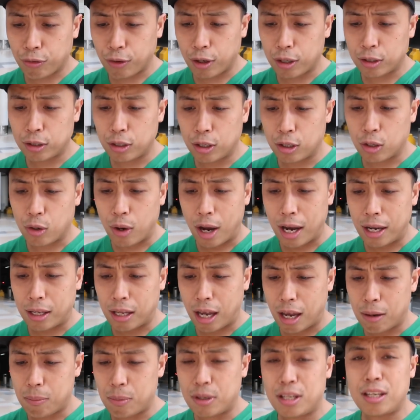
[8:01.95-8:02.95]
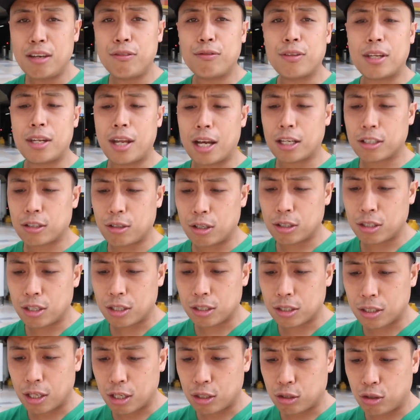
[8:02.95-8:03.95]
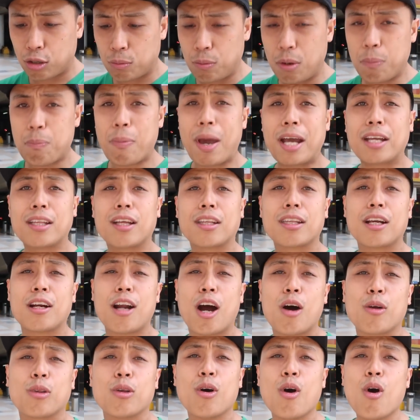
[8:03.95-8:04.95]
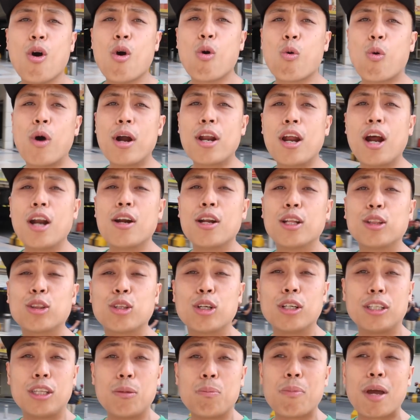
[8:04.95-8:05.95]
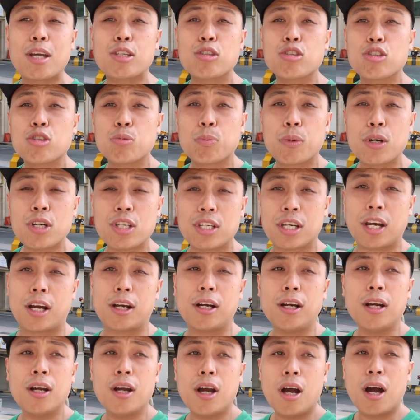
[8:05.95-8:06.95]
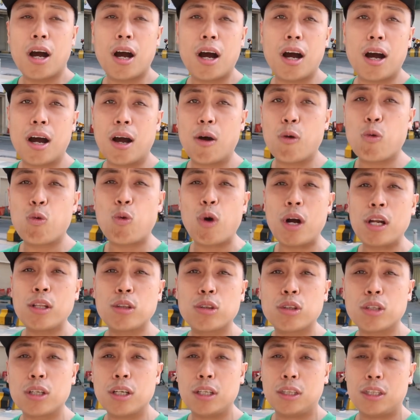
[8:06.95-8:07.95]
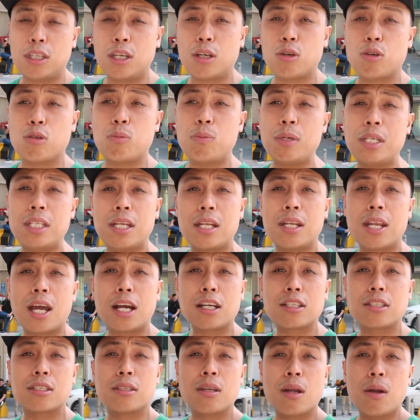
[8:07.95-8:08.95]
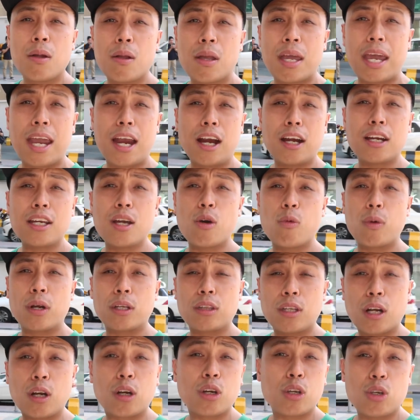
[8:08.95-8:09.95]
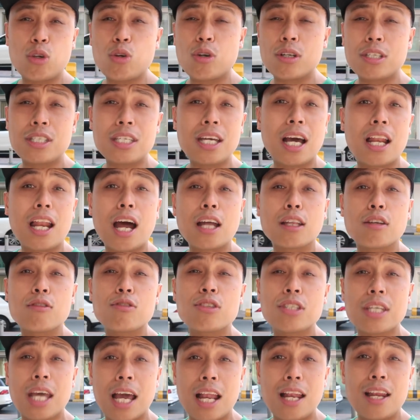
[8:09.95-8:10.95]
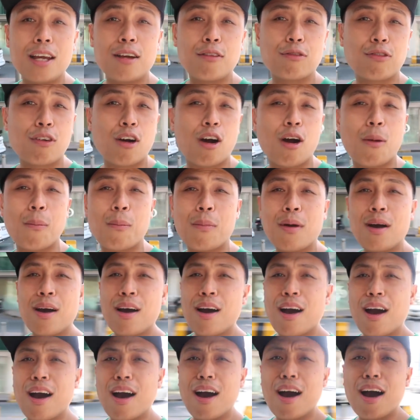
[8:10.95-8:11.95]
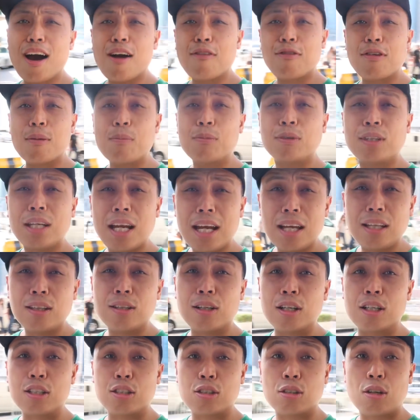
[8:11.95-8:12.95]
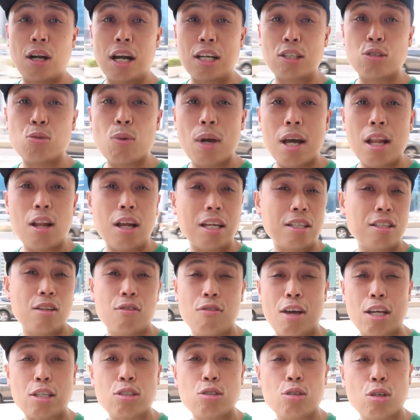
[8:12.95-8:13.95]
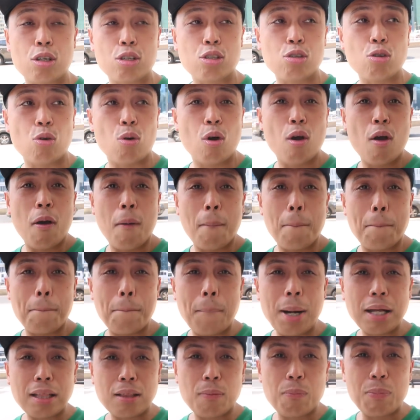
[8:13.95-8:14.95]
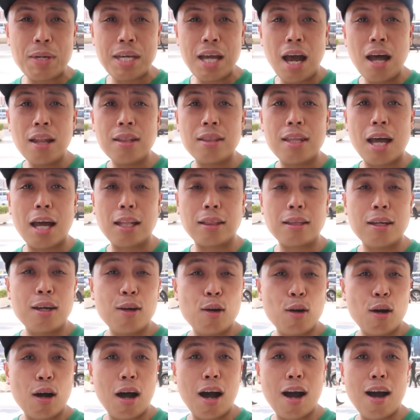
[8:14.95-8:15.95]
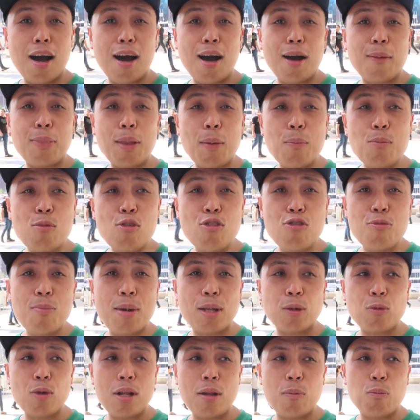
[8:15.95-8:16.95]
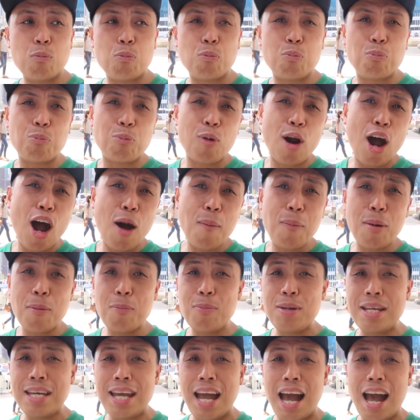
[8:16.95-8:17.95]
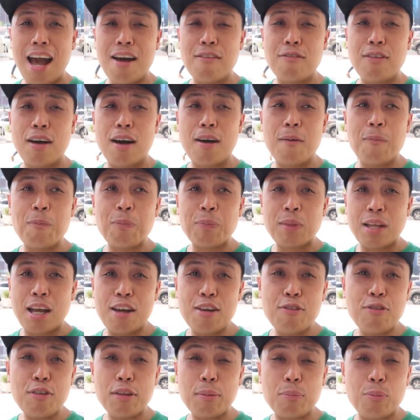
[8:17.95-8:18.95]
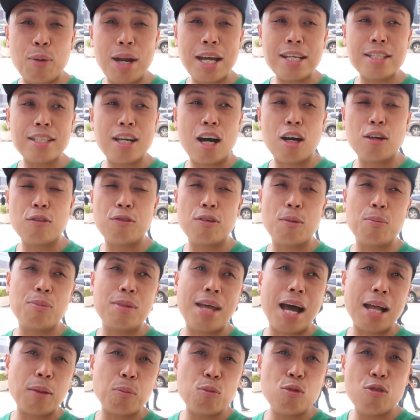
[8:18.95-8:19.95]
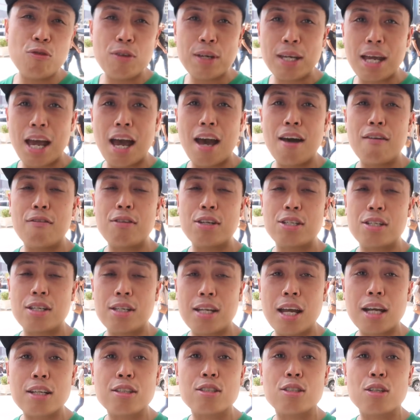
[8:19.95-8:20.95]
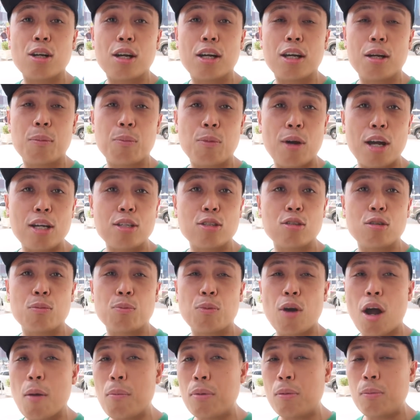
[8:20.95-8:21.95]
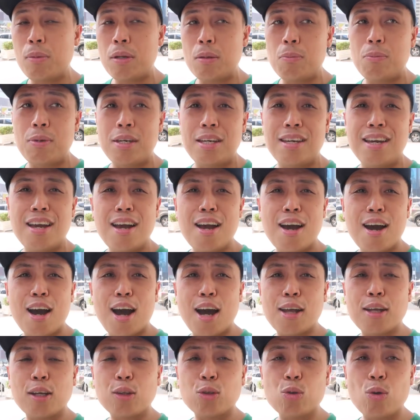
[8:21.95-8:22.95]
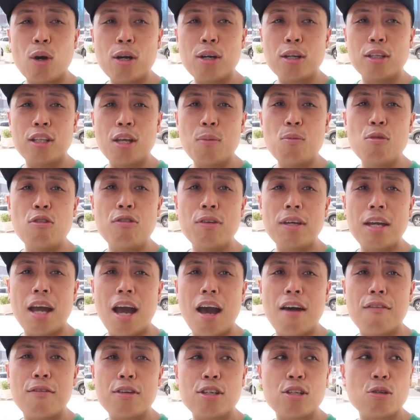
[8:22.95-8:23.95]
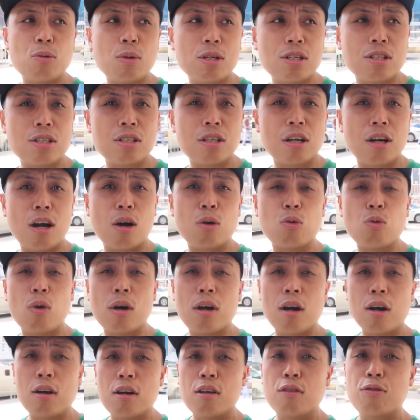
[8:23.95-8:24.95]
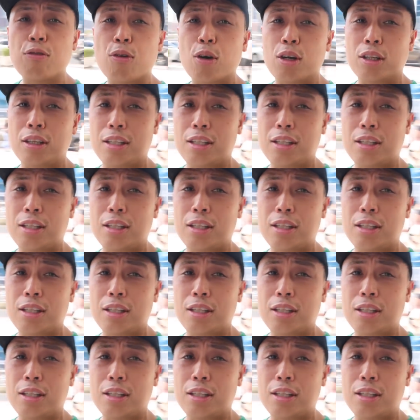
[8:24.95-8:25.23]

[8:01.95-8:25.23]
further, no, I, I, believe the next resistance could be pegged at around 130 pesos per share. Uh, 130 could be the next area where there you could see a lot of selling from uh, from traders as well as investors. So but beyond that uh, the movement will probably have um, if it breaks out from that moving average the next target price could probably be uh, the 200 day moving average which is around 140